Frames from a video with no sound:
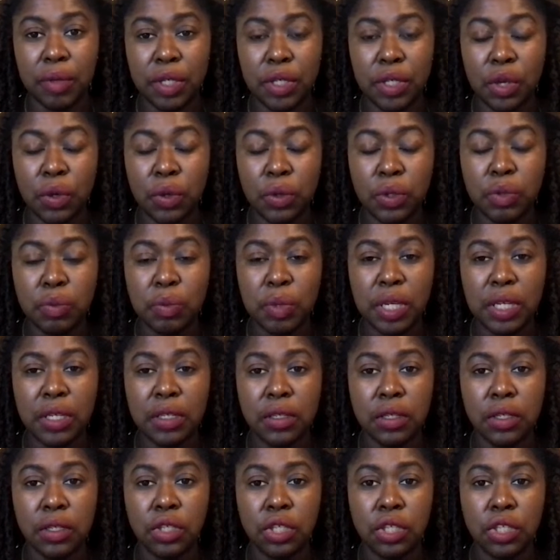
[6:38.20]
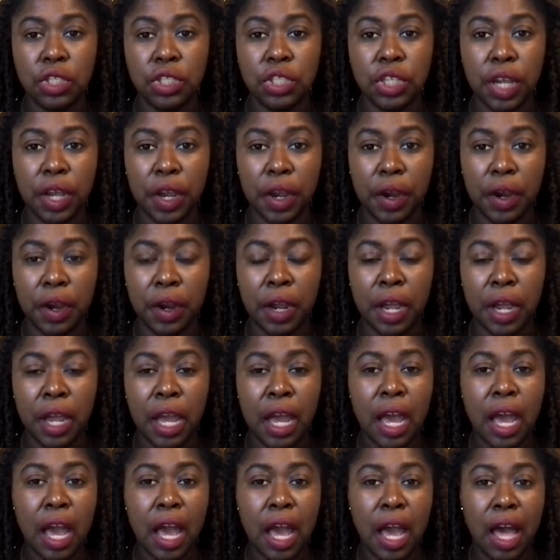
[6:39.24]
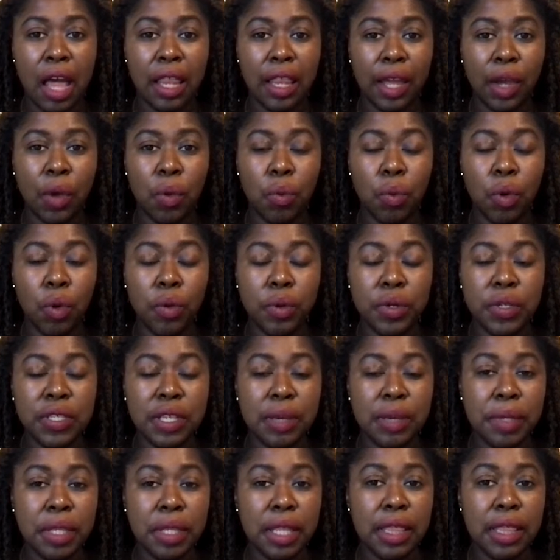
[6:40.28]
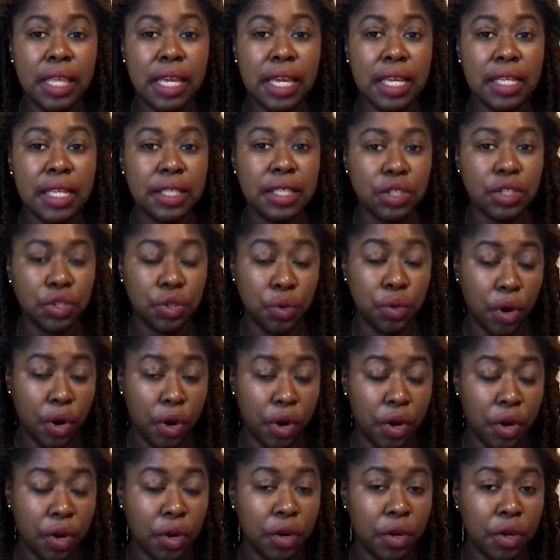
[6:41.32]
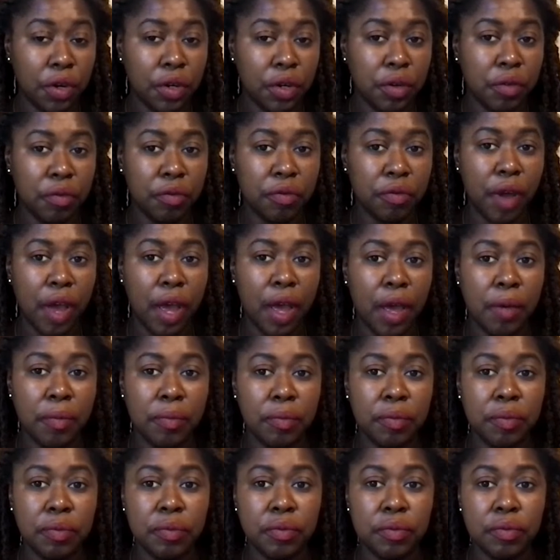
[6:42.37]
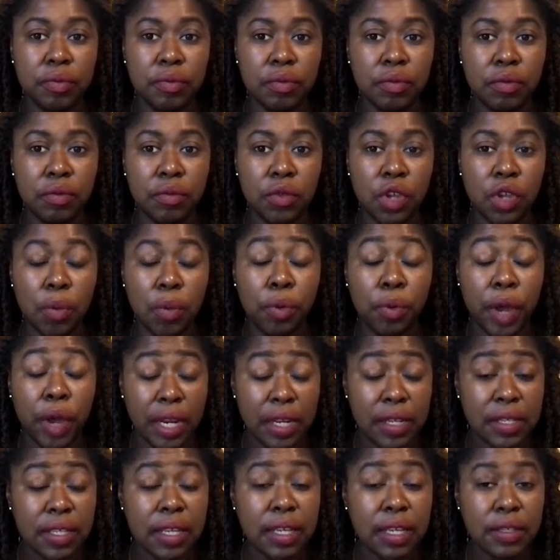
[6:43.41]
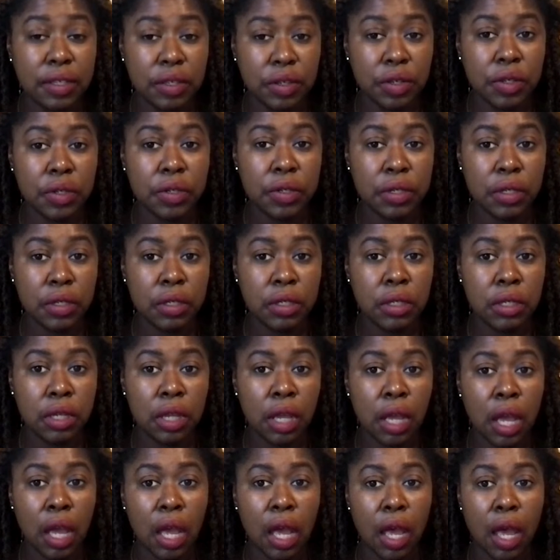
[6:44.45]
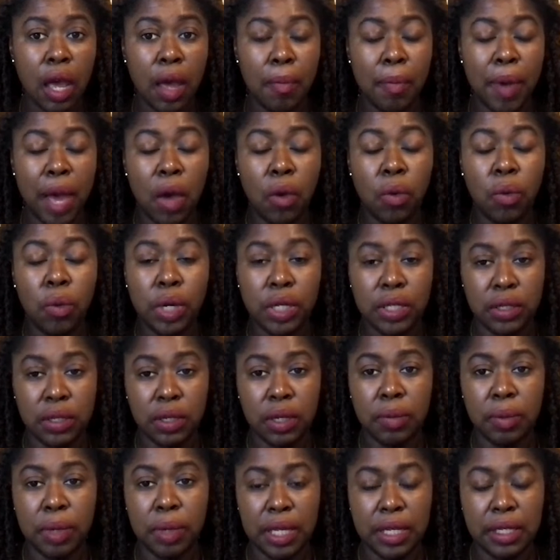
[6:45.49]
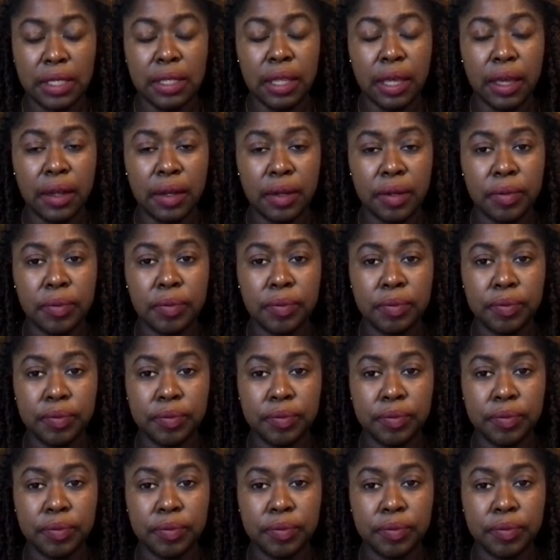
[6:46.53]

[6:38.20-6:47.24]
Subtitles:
Miss Osby, to just share, like, what were some of the things that you heard from your predecessors about what took place then?